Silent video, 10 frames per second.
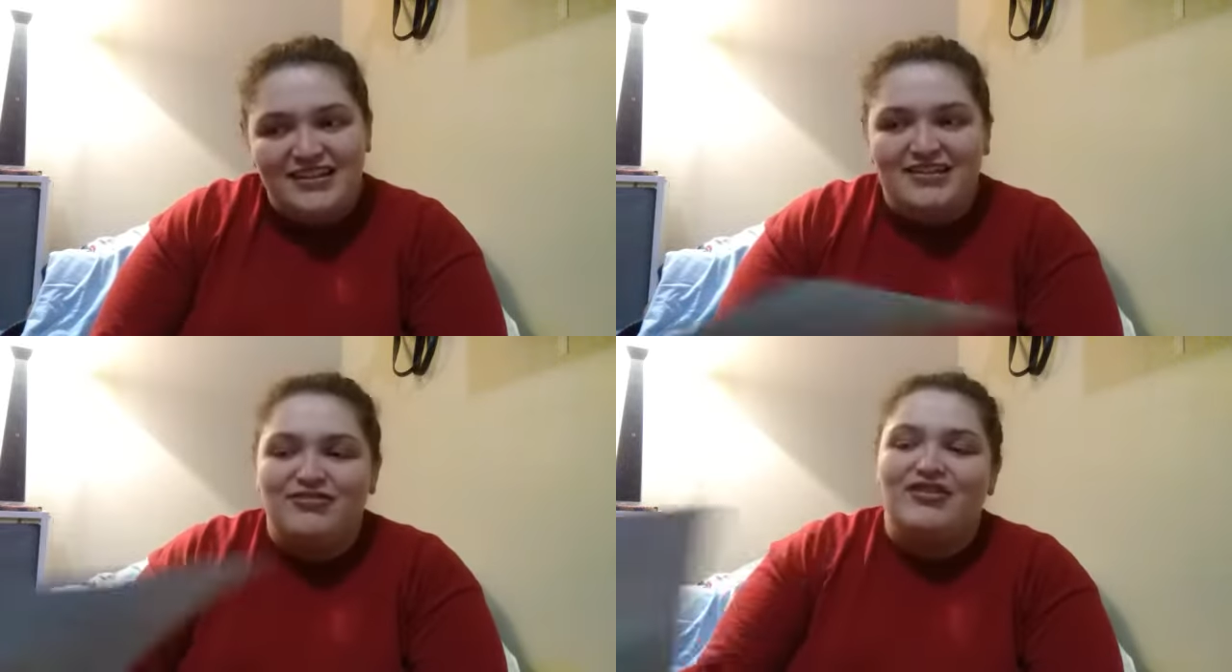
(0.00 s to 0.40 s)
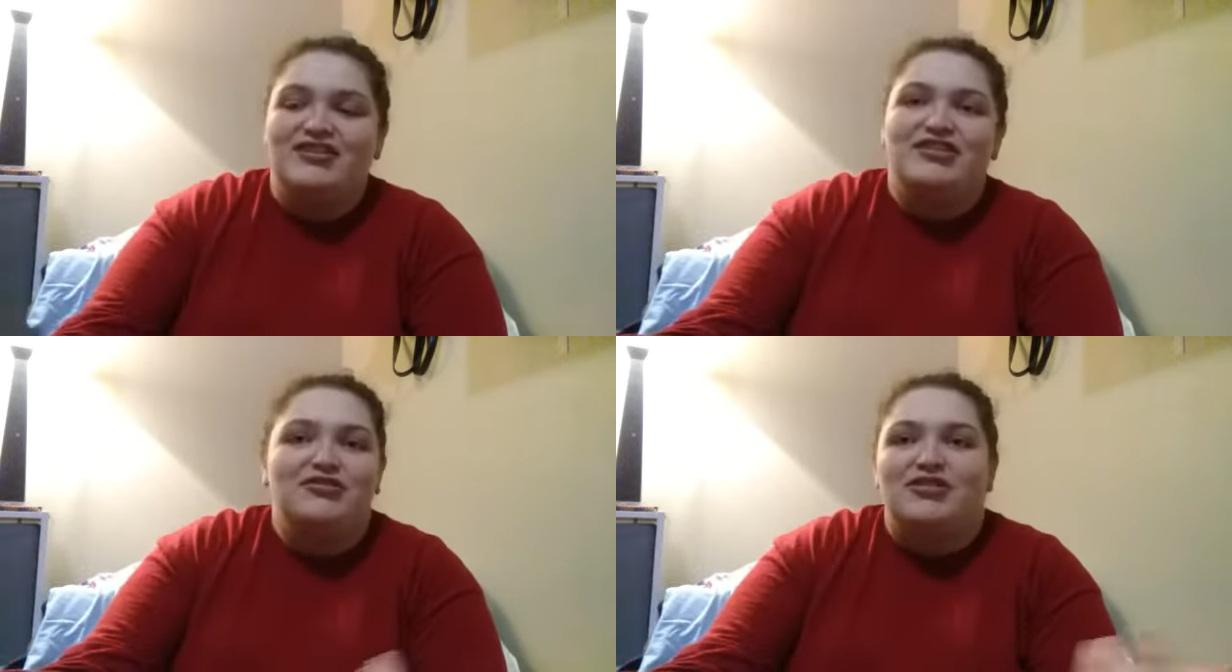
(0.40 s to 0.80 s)
If you guys
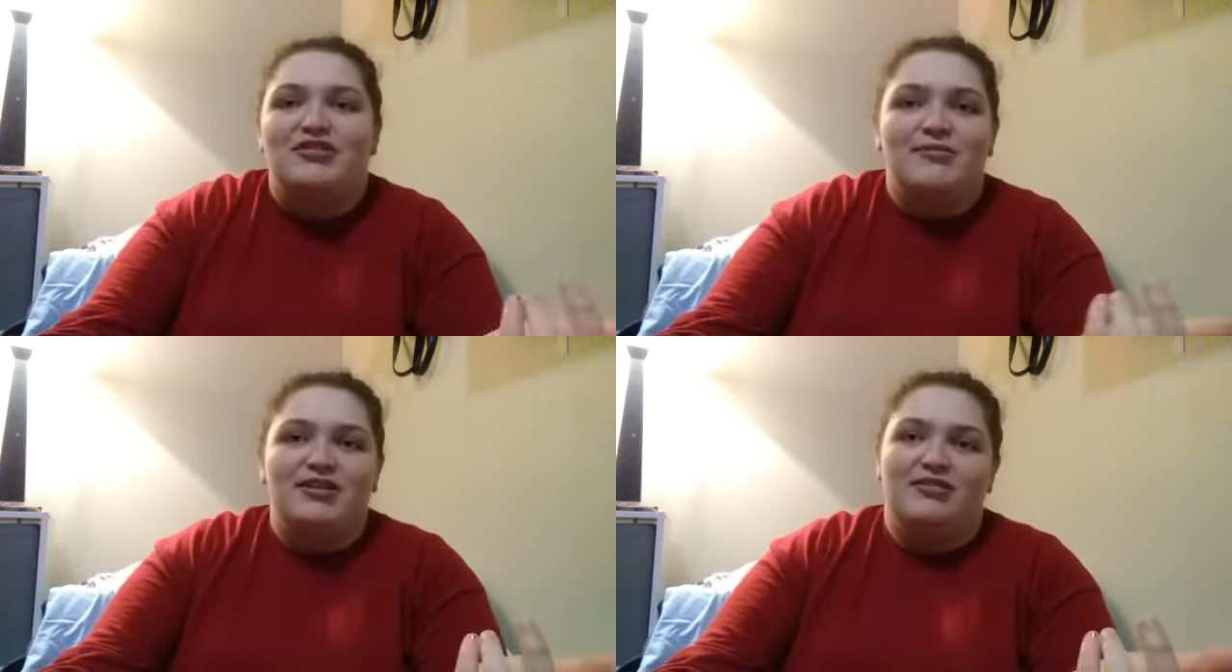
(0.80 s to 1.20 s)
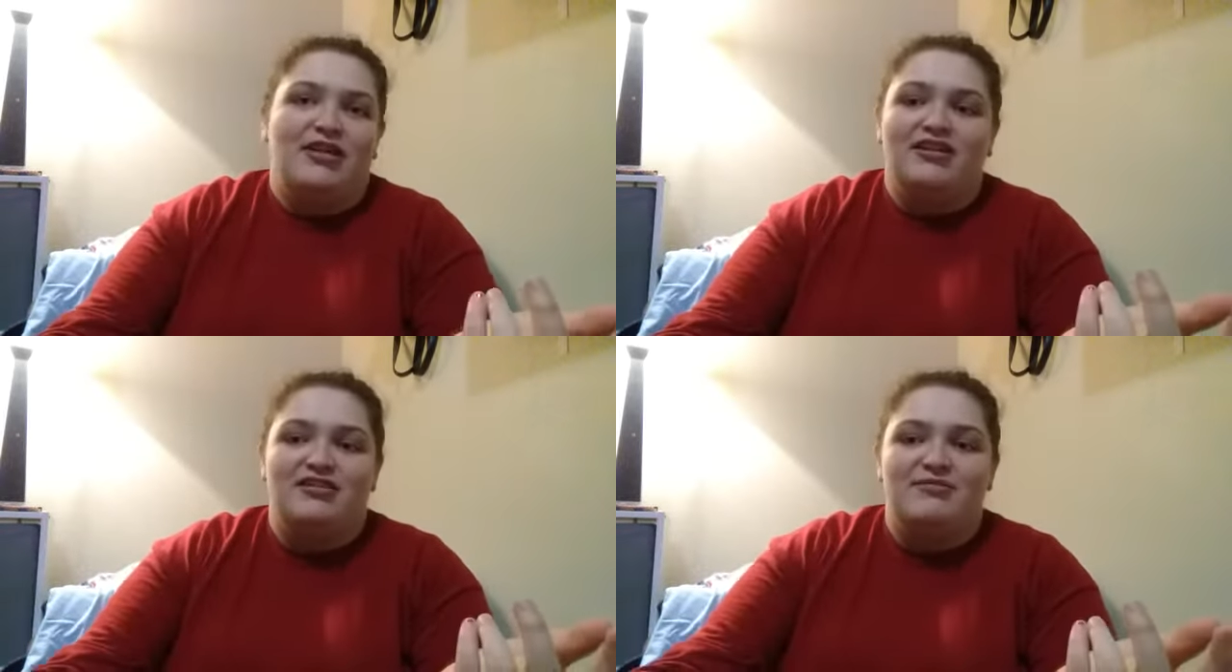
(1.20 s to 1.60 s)
don't know, I mean,
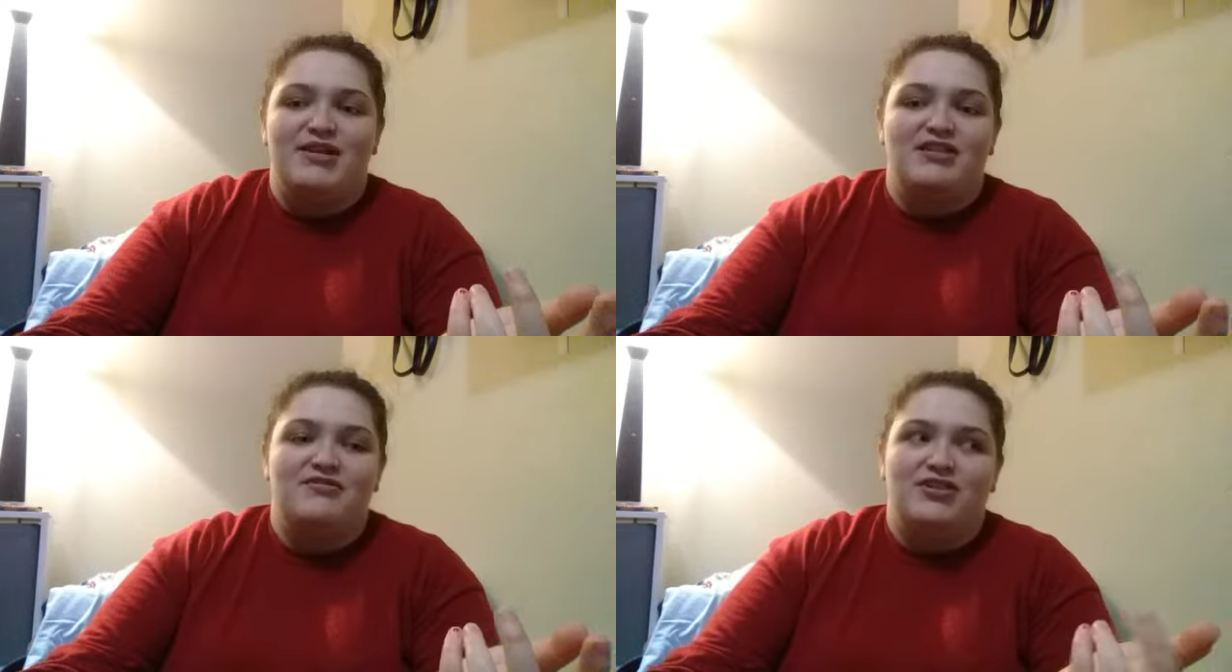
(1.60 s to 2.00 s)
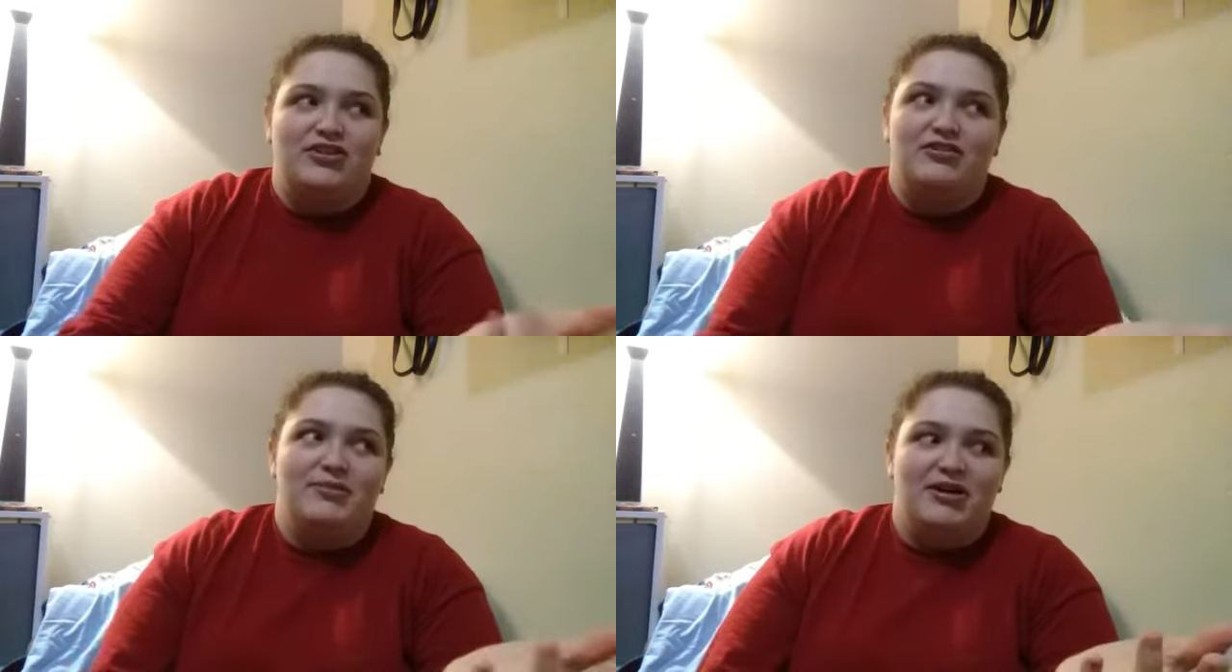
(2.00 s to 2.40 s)
like, I made a
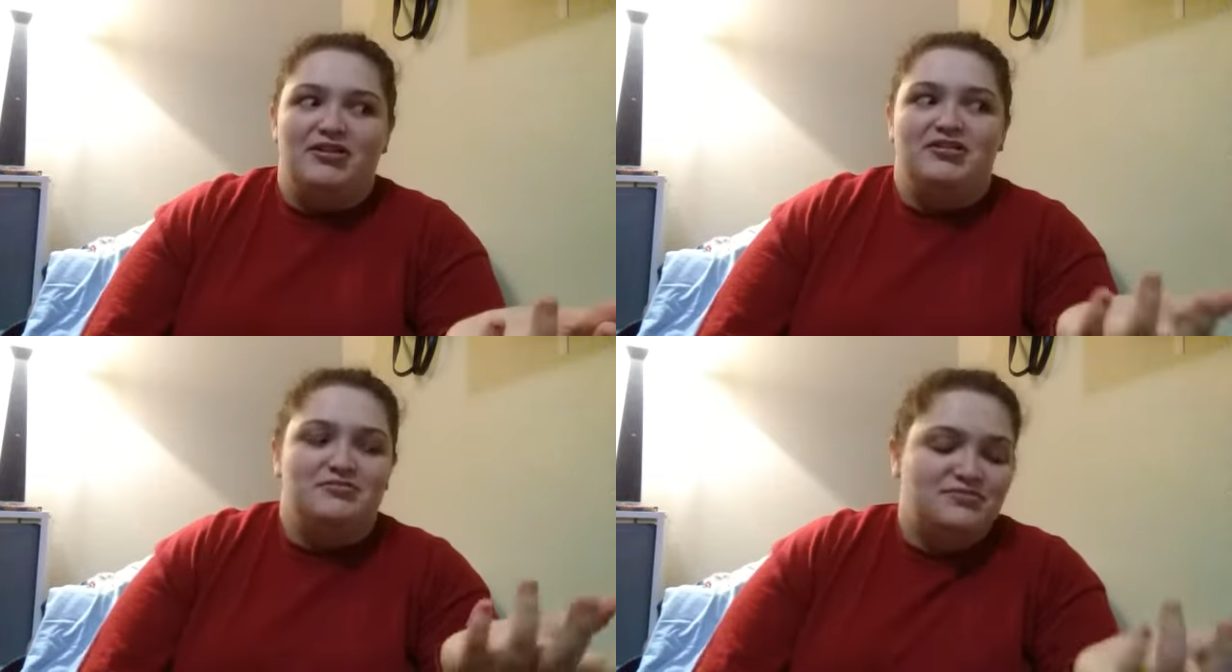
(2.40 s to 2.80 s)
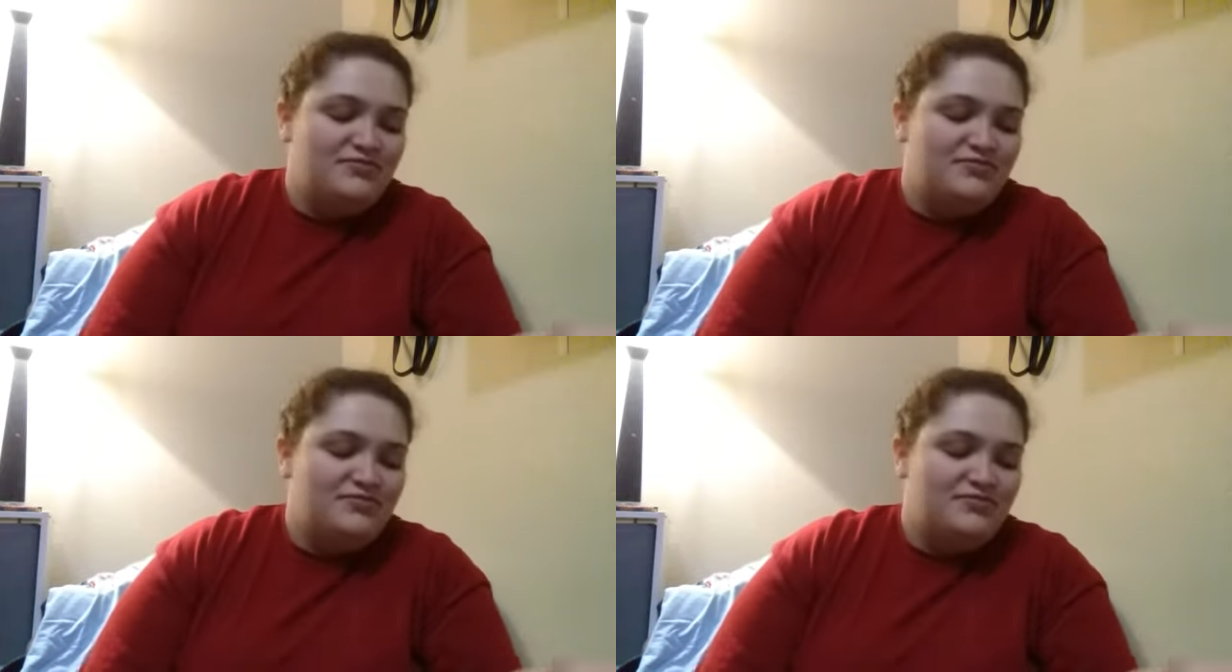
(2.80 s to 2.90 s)
video about it.